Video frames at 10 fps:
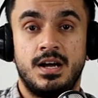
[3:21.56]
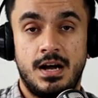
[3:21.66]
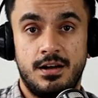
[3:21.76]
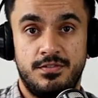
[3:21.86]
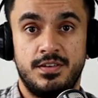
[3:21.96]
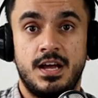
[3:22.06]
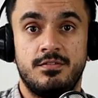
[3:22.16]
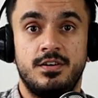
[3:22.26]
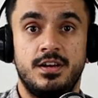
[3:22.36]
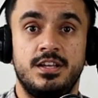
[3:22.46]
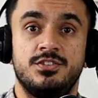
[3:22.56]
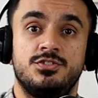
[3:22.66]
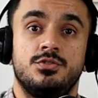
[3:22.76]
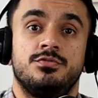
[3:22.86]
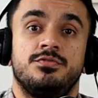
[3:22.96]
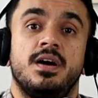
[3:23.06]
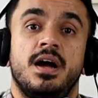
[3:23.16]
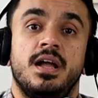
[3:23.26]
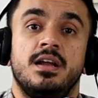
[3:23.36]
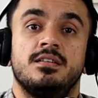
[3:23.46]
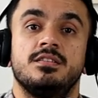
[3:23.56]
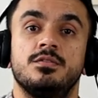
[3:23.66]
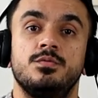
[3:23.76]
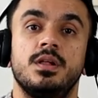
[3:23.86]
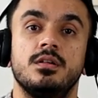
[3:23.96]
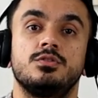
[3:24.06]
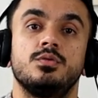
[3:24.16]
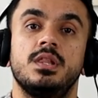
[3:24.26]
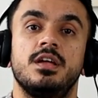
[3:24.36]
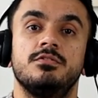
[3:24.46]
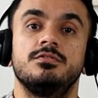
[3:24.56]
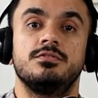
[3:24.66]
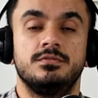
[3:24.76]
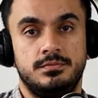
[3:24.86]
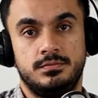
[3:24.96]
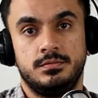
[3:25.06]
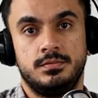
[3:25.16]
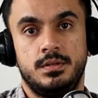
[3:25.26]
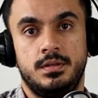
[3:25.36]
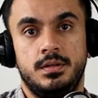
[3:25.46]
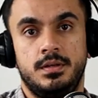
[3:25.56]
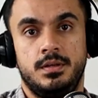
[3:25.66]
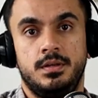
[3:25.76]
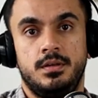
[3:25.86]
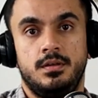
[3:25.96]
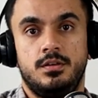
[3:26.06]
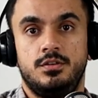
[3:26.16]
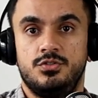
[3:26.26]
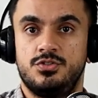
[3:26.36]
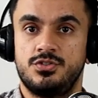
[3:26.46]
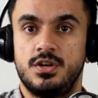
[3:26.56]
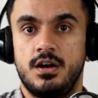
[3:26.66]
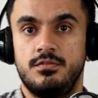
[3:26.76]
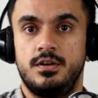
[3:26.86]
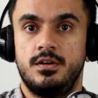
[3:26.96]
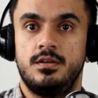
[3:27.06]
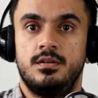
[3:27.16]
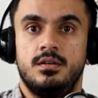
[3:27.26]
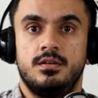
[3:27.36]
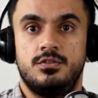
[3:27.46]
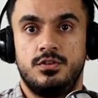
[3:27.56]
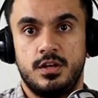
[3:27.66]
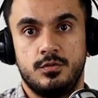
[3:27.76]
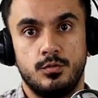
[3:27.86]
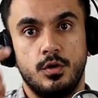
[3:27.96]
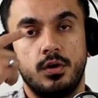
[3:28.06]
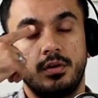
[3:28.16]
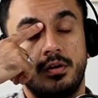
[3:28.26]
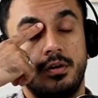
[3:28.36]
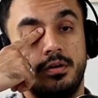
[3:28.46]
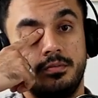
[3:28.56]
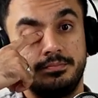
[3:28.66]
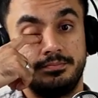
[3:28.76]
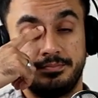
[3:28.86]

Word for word: Half an hour is to find the will to live. You shower, drink water,